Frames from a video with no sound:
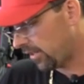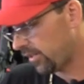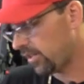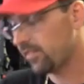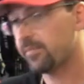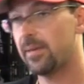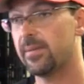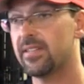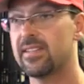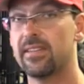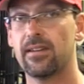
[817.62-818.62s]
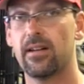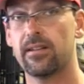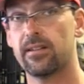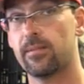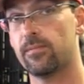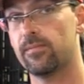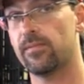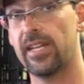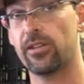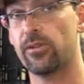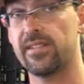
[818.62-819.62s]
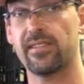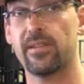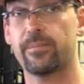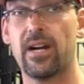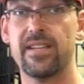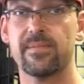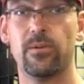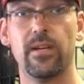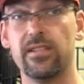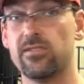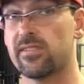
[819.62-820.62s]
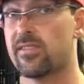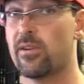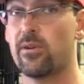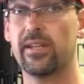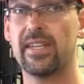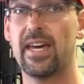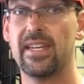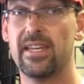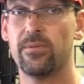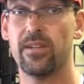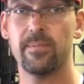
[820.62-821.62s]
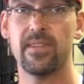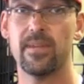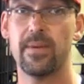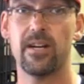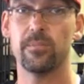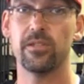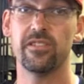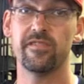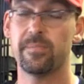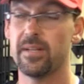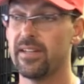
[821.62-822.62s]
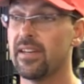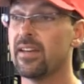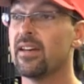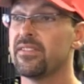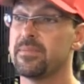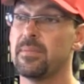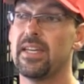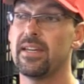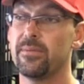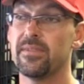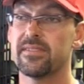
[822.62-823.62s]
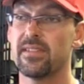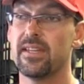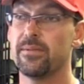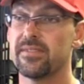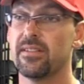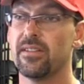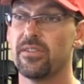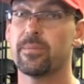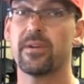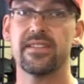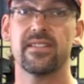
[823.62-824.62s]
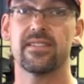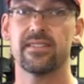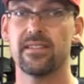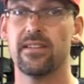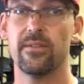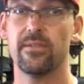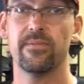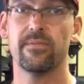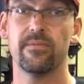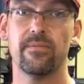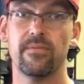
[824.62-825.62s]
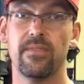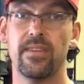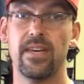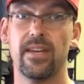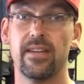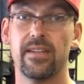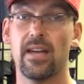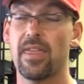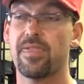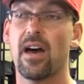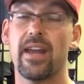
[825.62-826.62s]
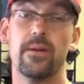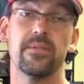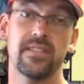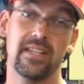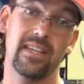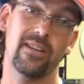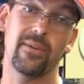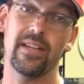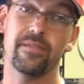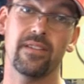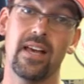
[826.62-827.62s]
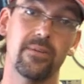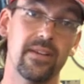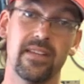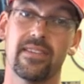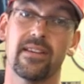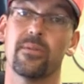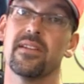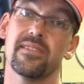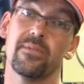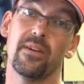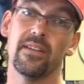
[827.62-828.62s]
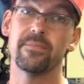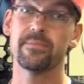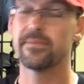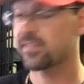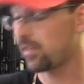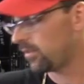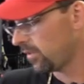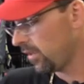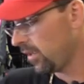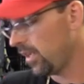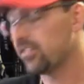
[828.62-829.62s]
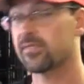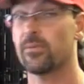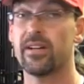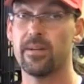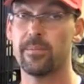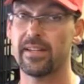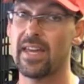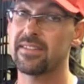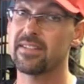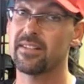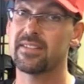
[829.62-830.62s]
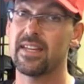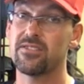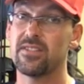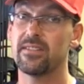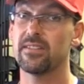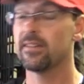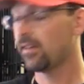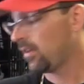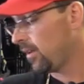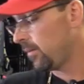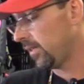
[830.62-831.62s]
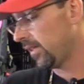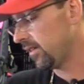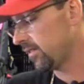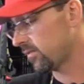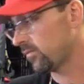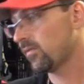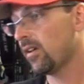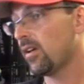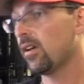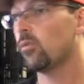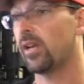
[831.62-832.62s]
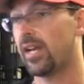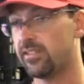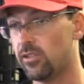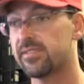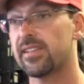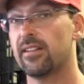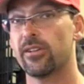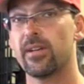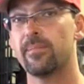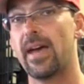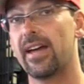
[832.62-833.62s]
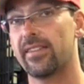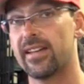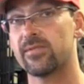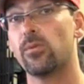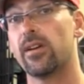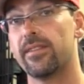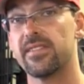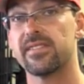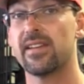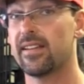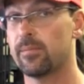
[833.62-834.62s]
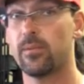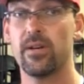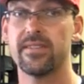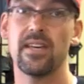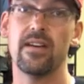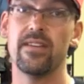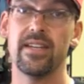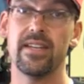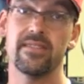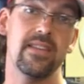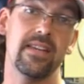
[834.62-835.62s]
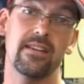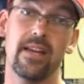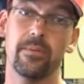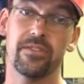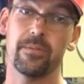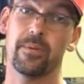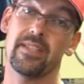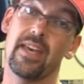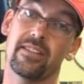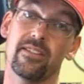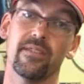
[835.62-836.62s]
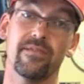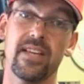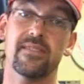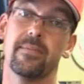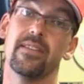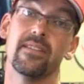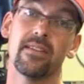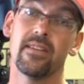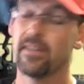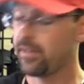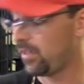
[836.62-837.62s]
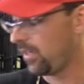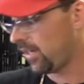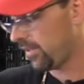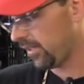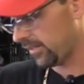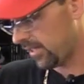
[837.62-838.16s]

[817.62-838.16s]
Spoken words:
don't know if maybe a $10 increase on the price point and just throwing that in would have been the better move, but to me it was a little depressing to know that I thought I was going to get a rainfly with it and there wasn't one. So just wanted to bring that to your attention, because when I do sell a grip bag, that's one of the selling points of it, is that you're able to protect your investment, and I think